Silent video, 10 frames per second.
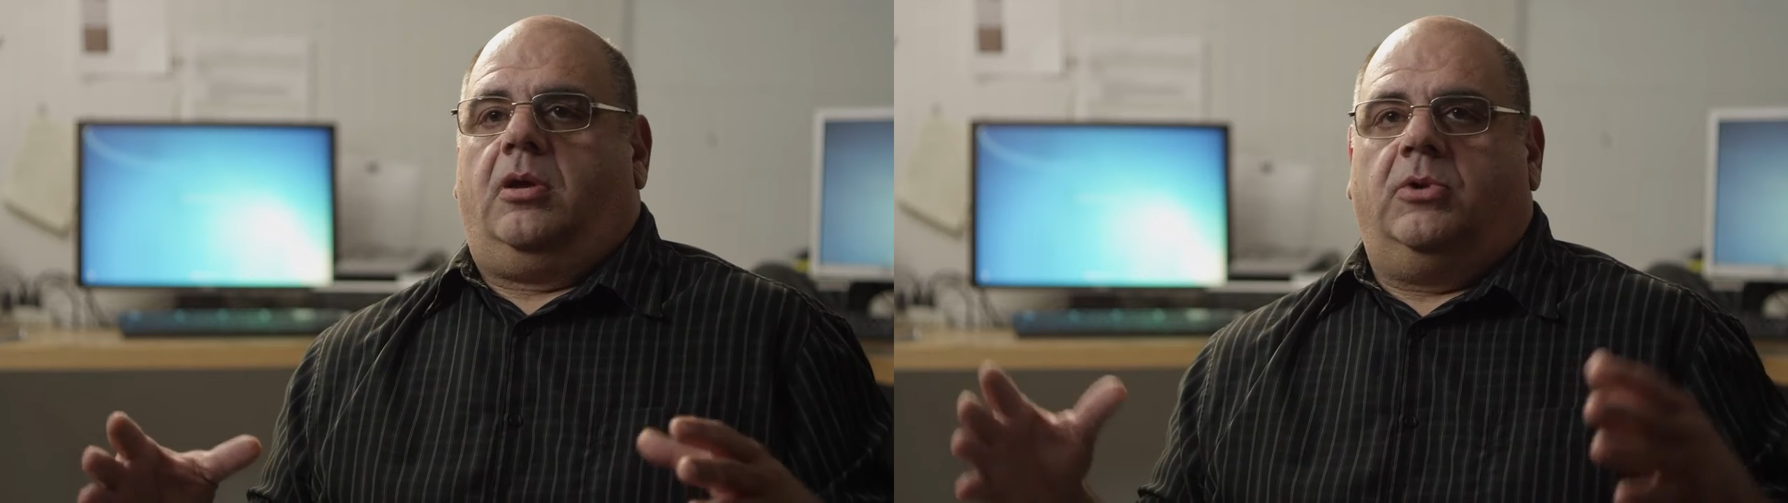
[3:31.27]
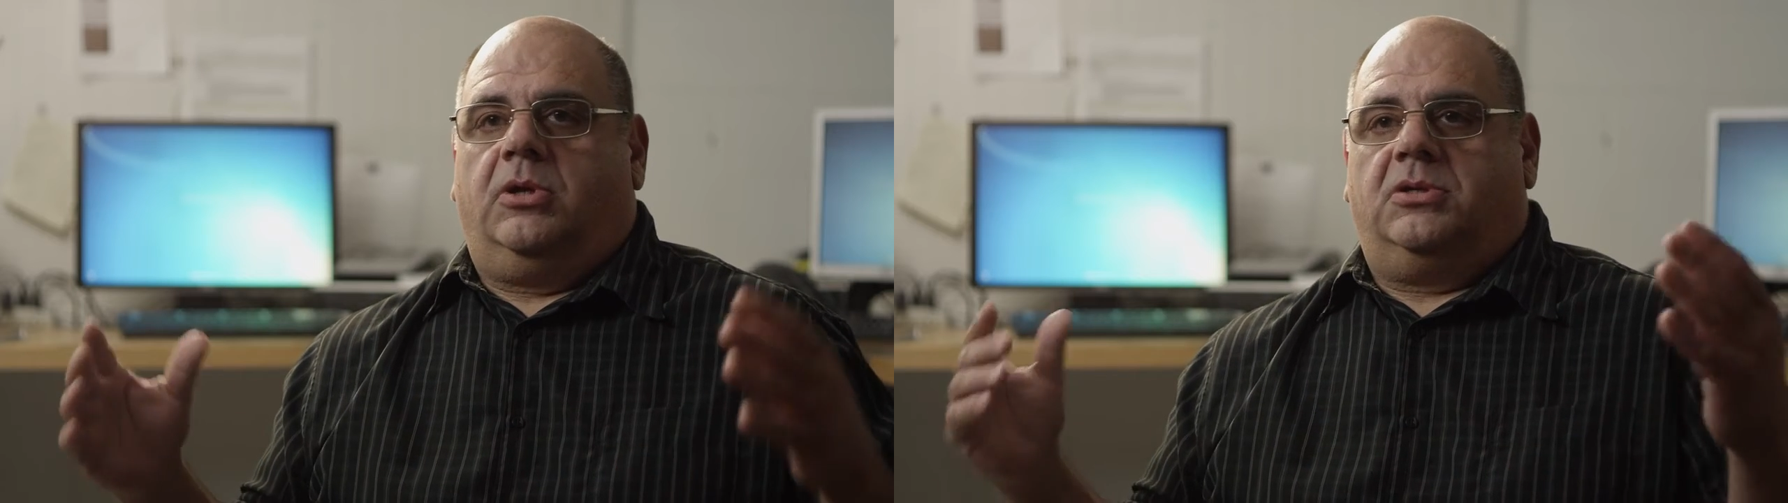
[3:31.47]

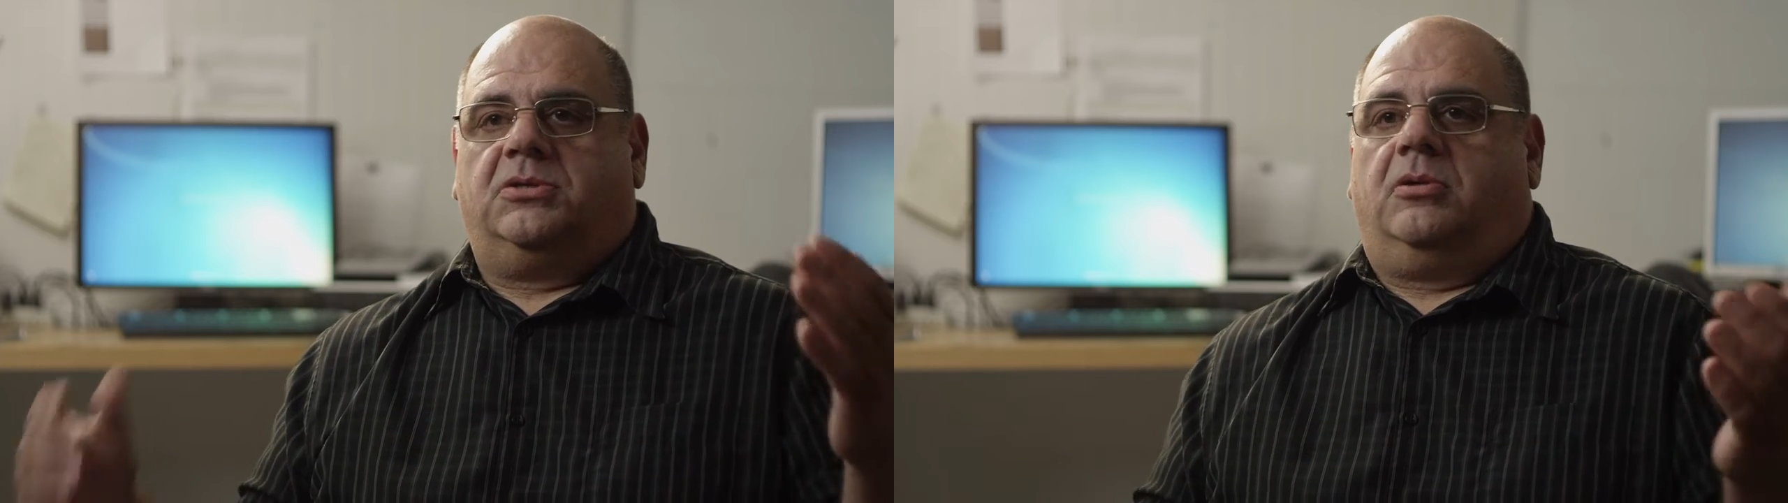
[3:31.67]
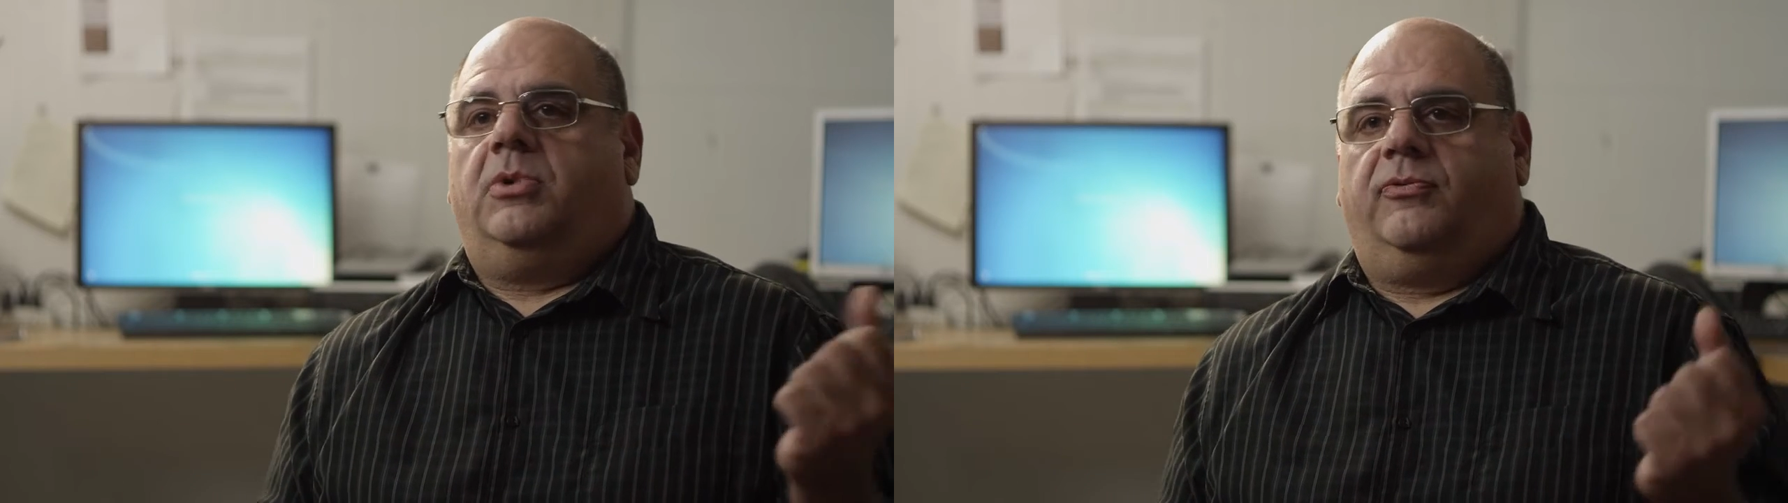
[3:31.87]
I'm going to get
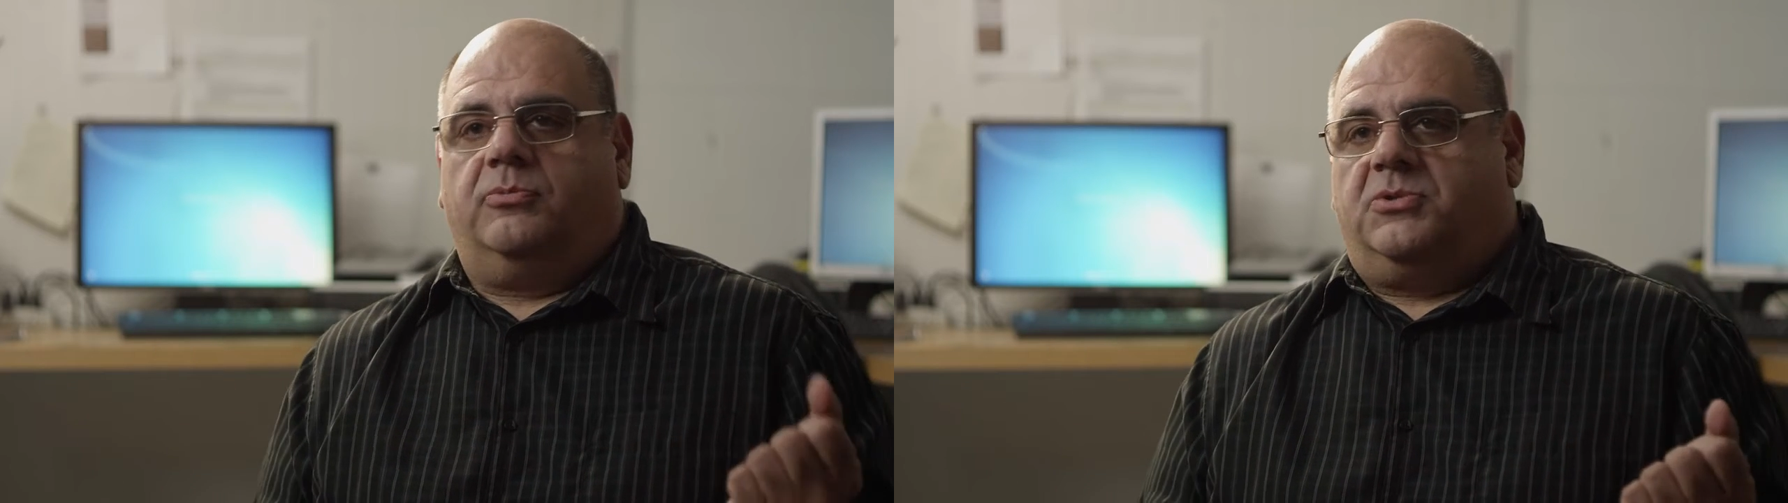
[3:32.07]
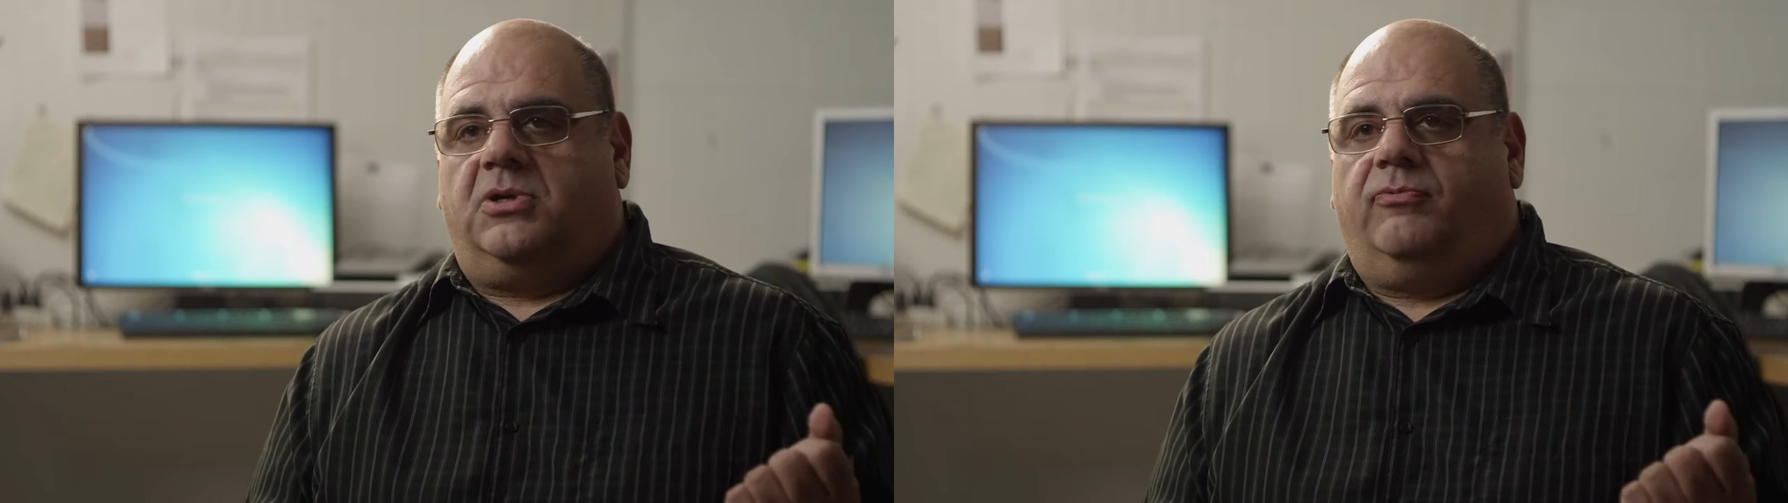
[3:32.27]
somebody
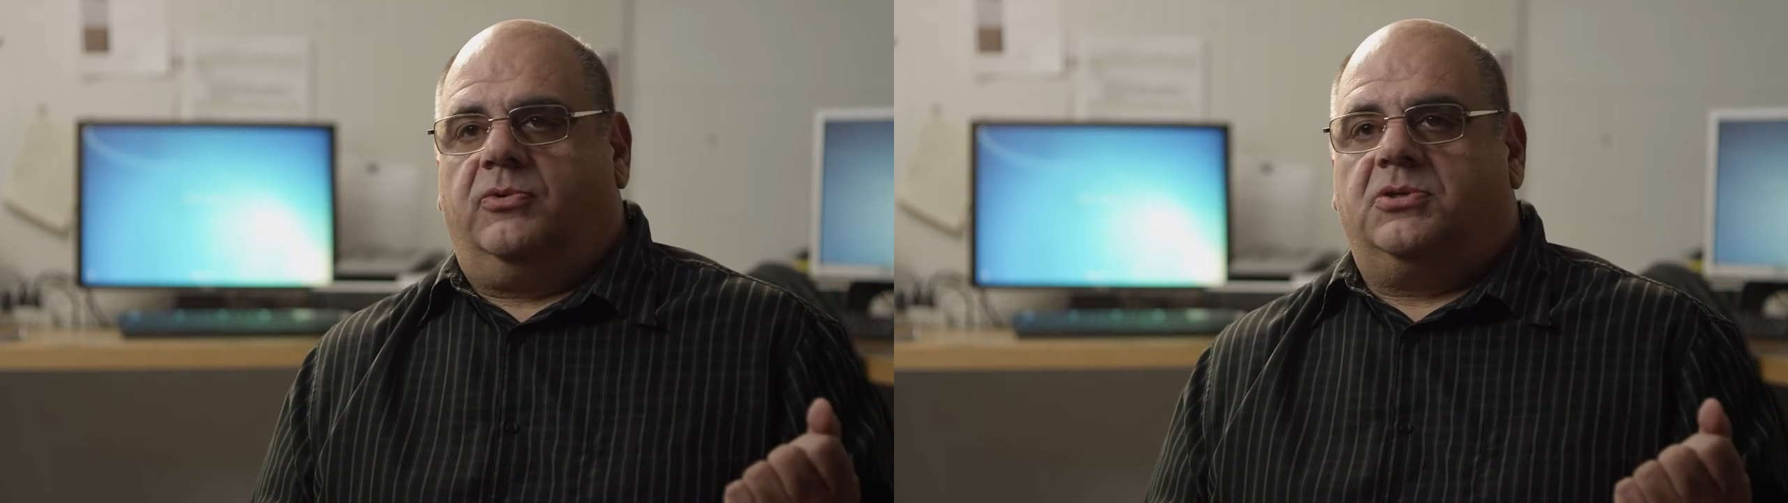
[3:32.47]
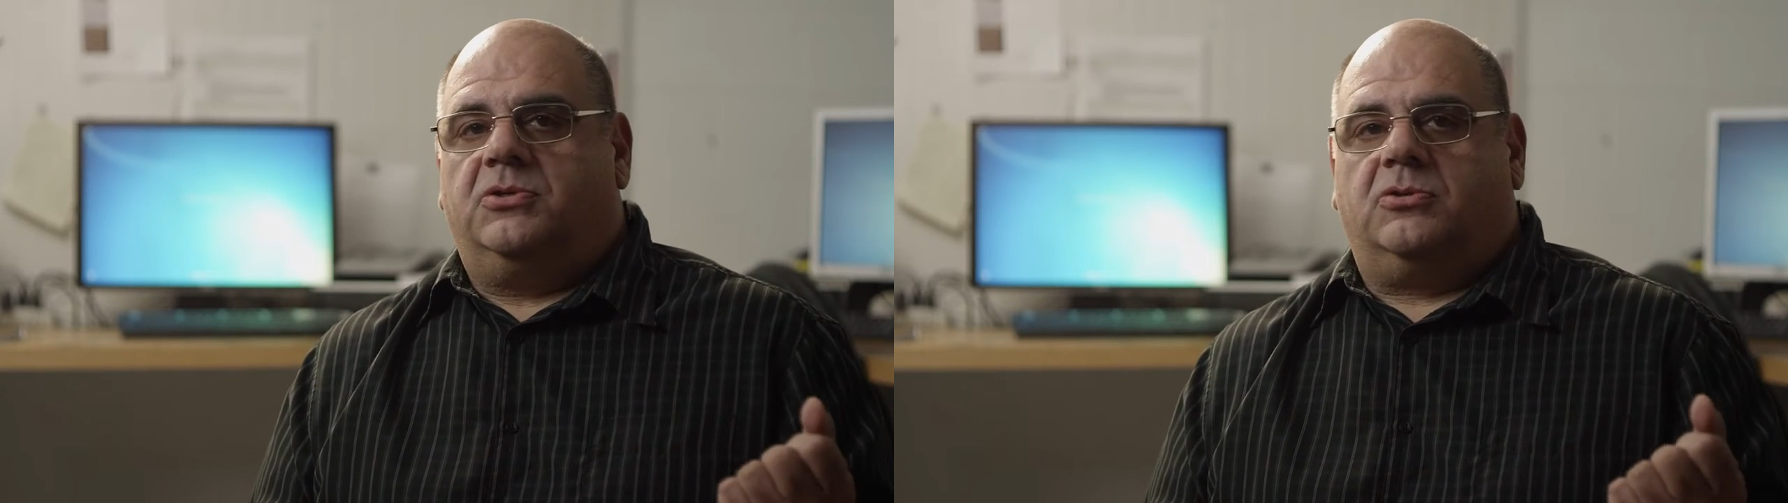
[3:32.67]
from San
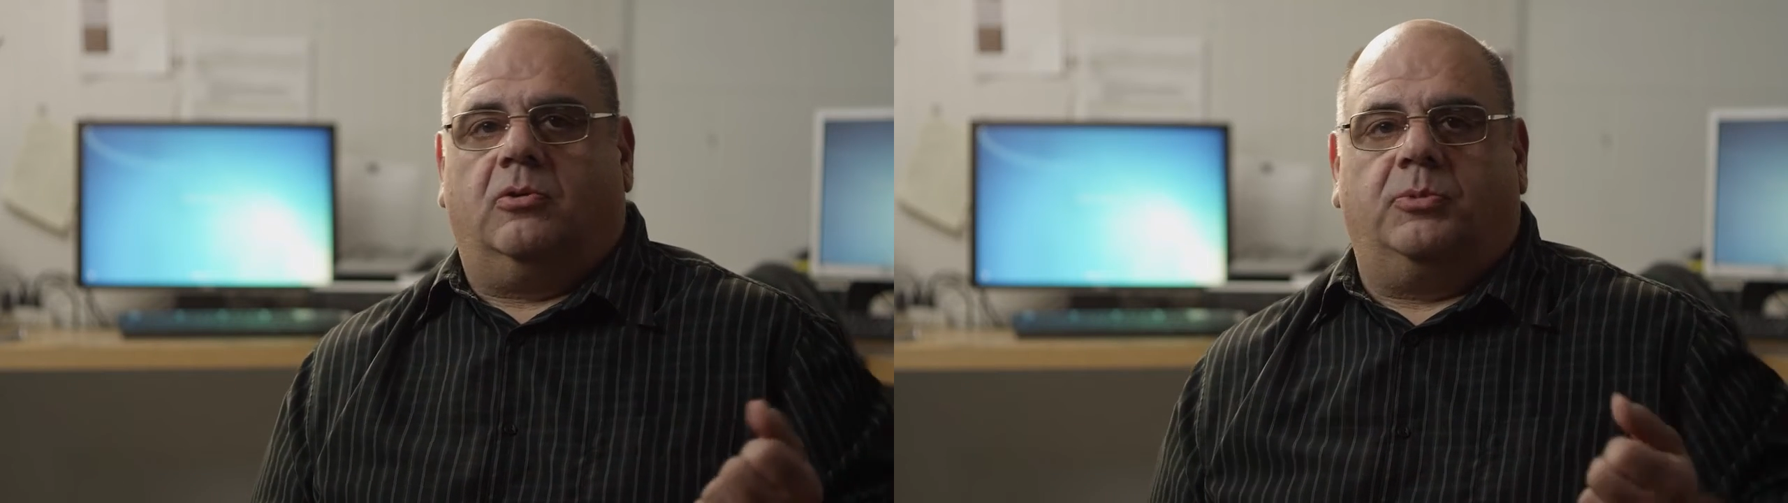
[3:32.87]
Francisco,